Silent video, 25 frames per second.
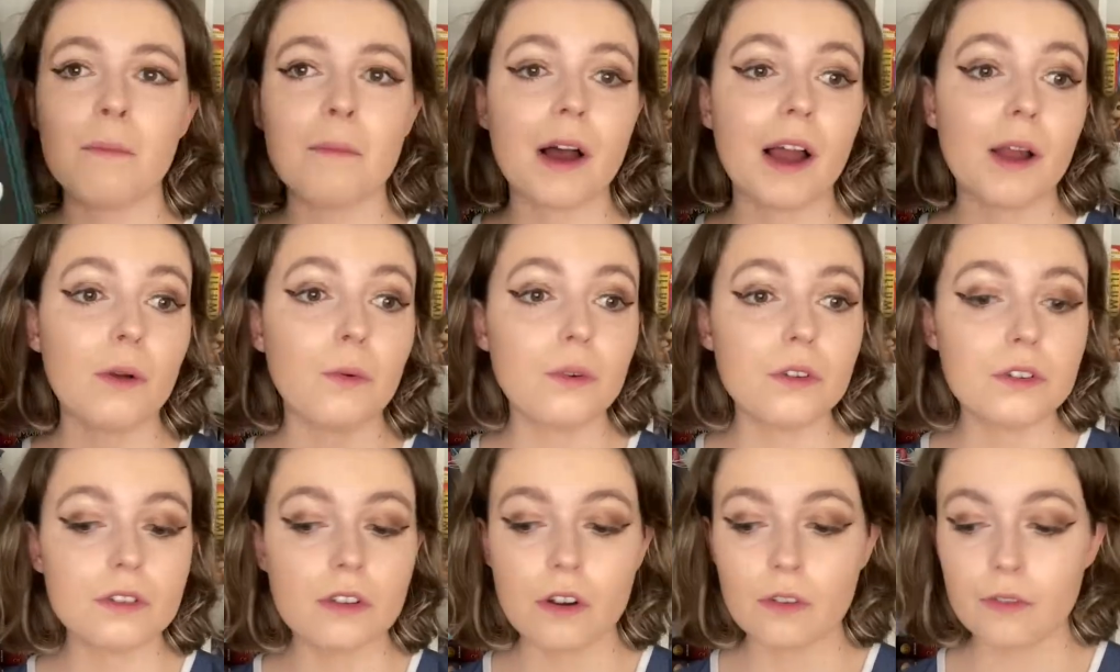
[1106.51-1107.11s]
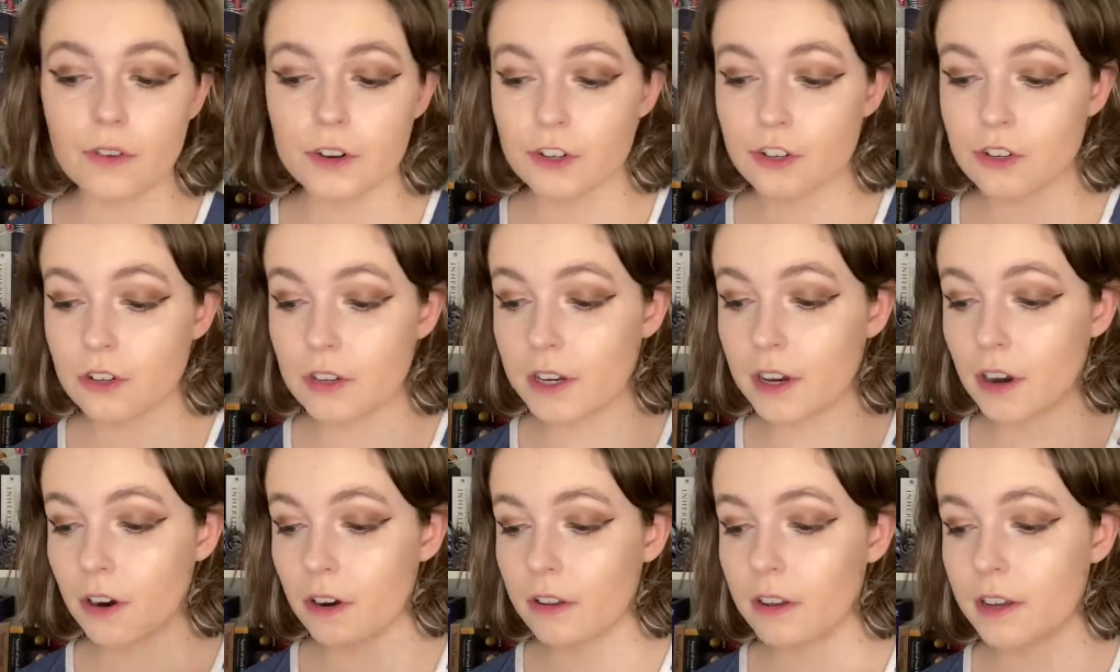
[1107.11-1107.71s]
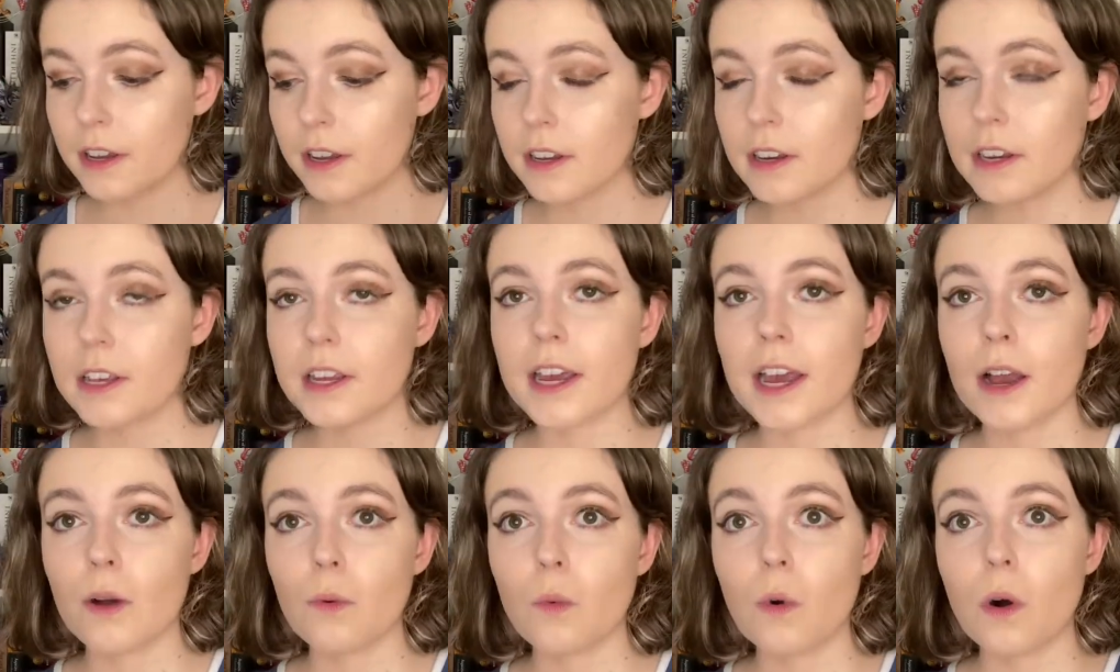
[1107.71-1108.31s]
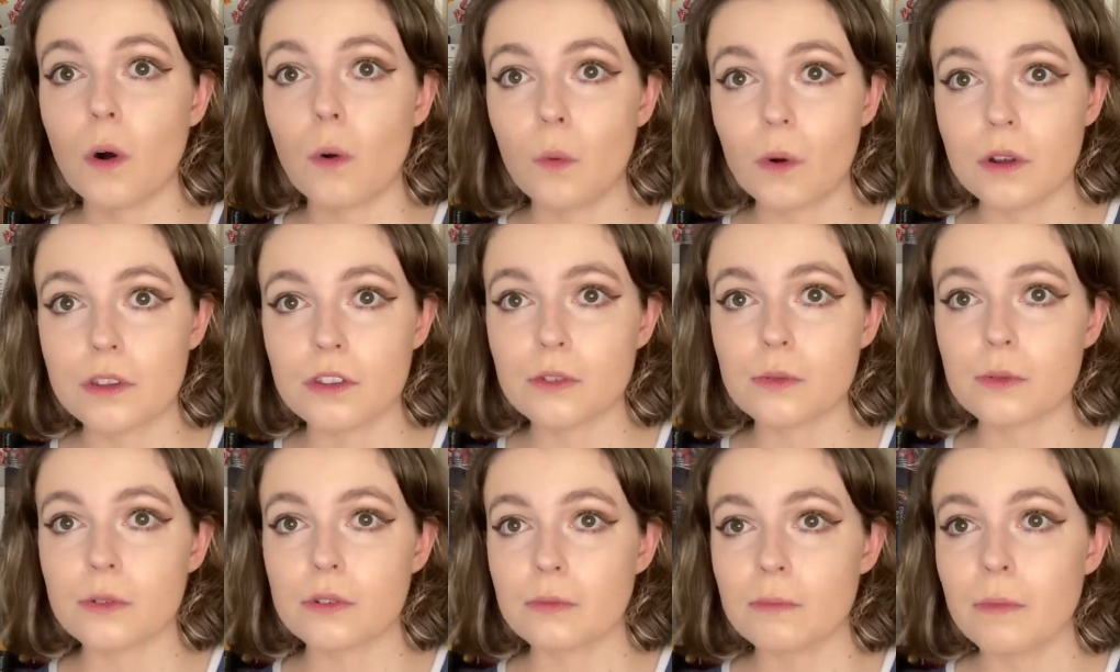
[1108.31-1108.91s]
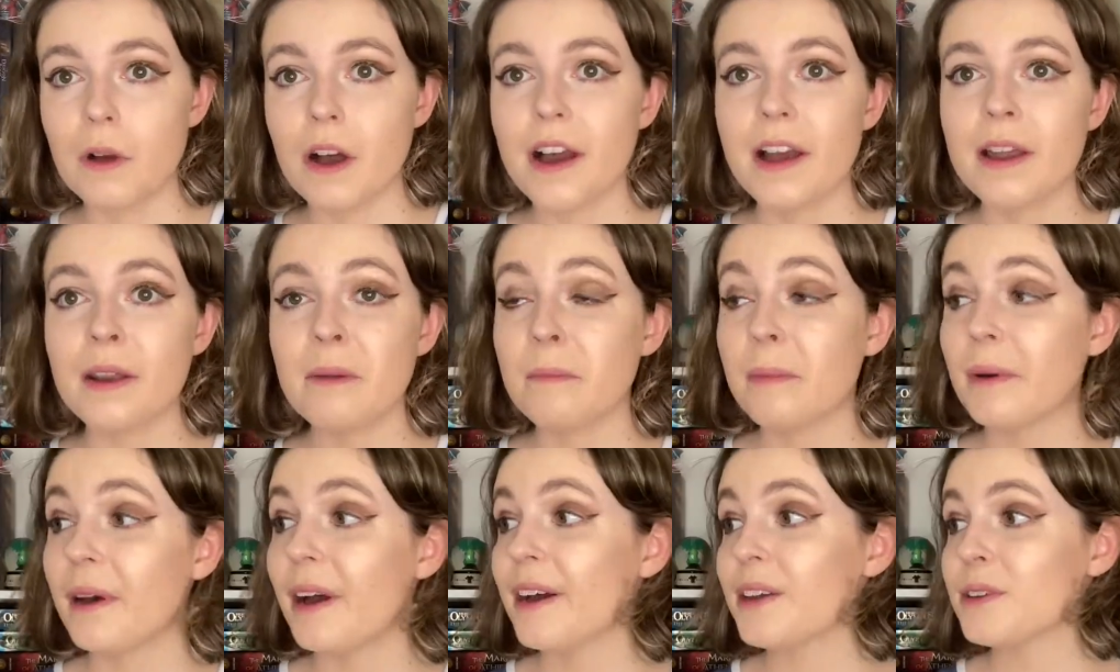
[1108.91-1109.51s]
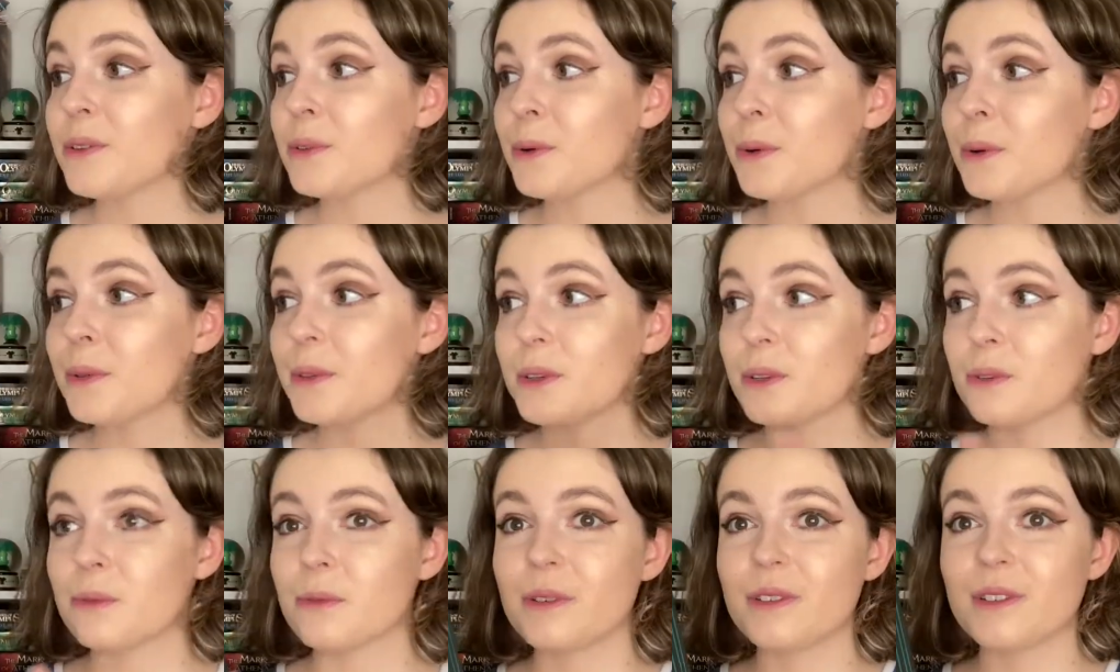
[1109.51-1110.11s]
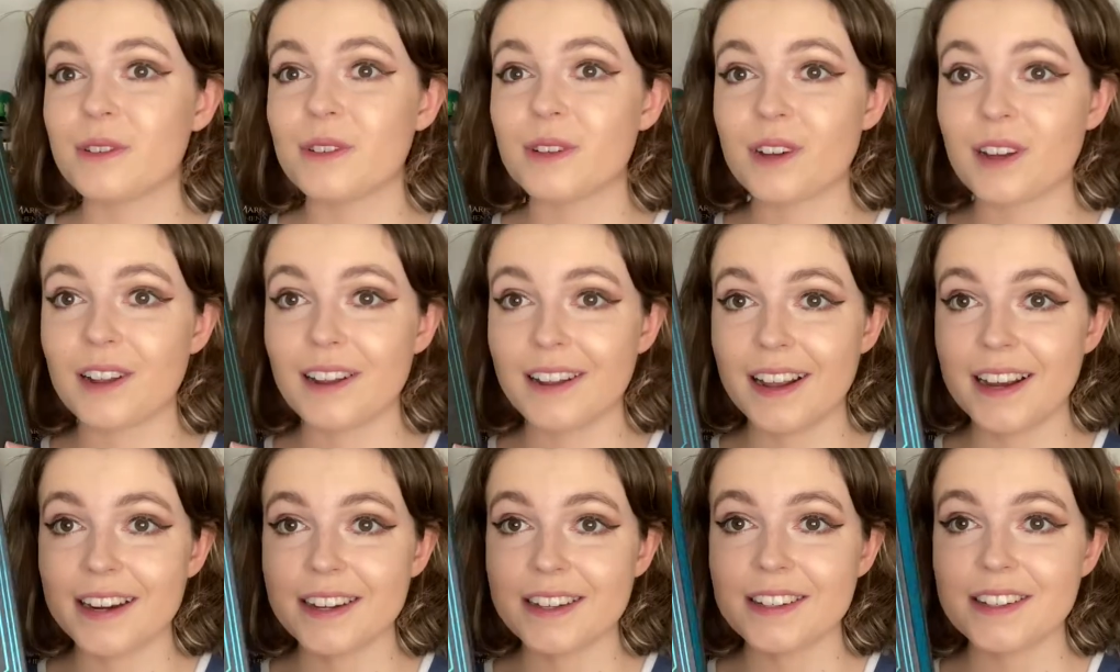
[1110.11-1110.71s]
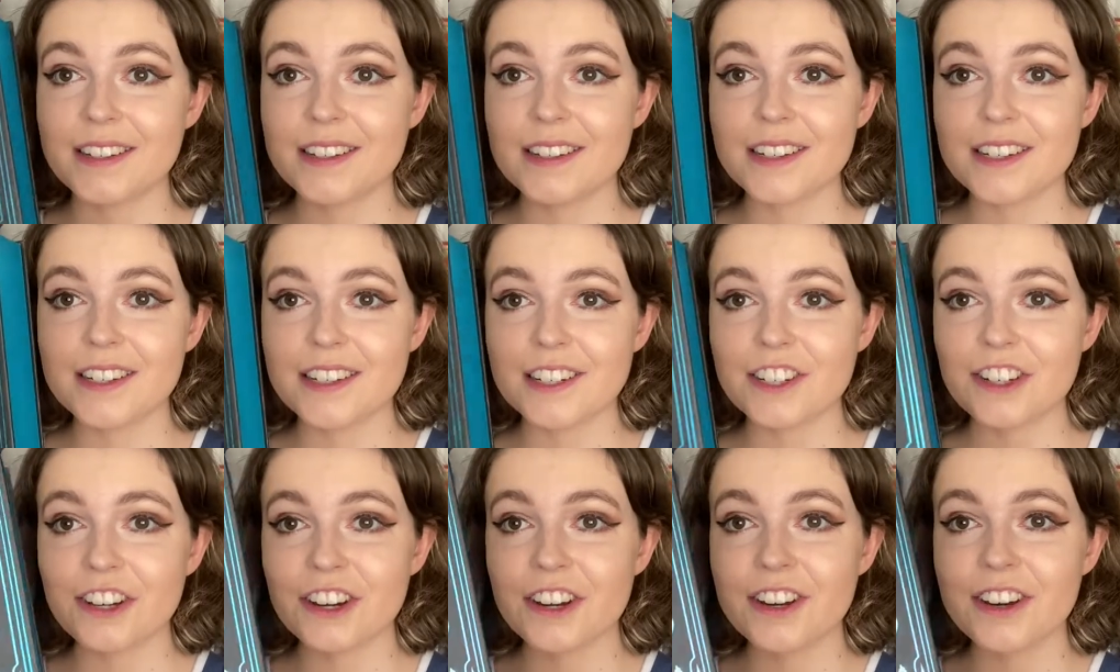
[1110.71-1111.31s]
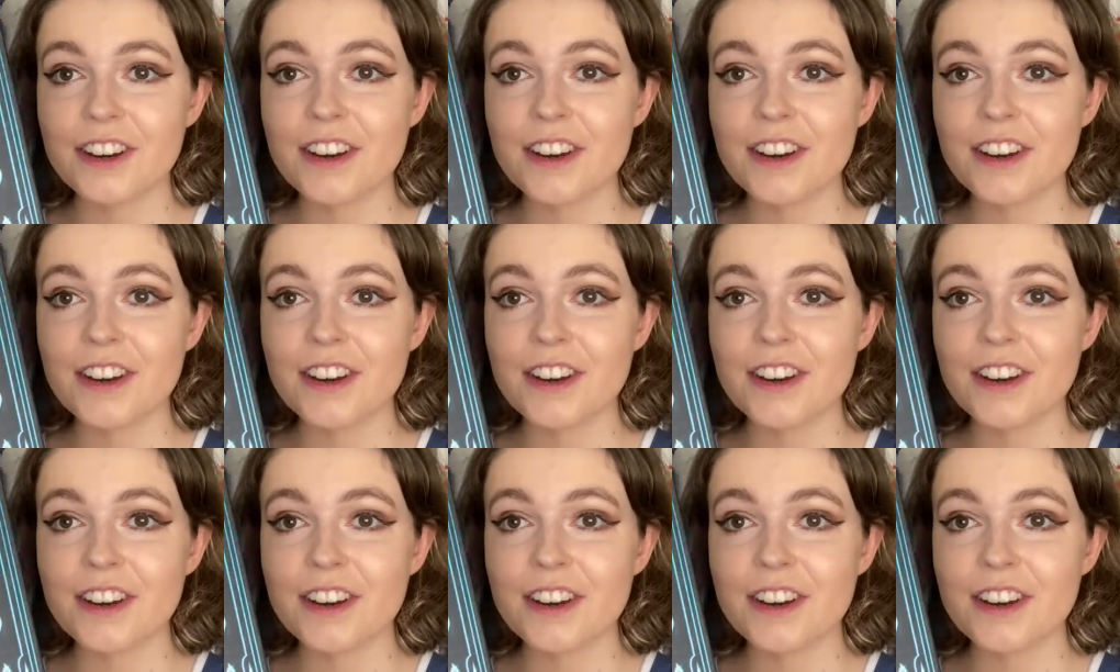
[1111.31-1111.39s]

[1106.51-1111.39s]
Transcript: I was originally only gonna get What Once Was Mine, but I saw this was the collector's edition.